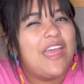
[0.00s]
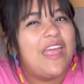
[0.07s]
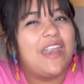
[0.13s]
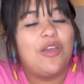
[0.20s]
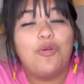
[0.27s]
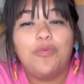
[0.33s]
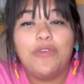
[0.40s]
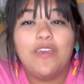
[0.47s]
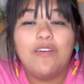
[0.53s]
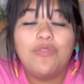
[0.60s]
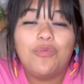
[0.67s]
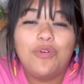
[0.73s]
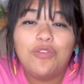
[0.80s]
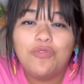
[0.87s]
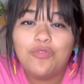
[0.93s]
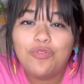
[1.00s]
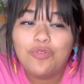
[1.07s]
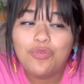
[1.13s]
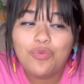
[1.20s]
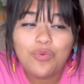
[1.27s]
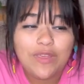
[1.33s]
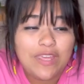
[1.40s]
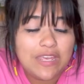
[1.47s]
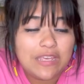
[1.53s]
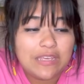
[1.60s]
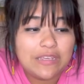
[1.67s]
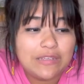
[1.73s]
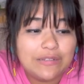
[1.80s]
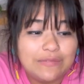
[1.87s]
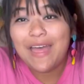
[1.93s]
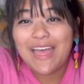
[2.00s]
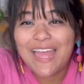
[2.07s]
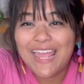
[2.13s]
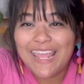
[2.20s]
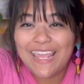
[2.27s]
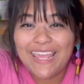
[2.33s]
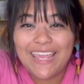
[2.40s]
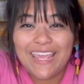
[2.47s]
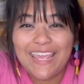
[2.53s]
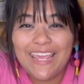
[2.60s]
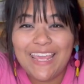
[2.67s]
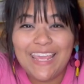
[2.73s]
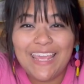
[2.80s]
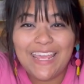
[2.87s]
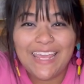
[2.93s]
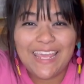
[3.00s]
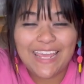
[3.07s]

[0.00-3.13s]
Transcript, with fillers: and I hope you have a wonderful week. Bye!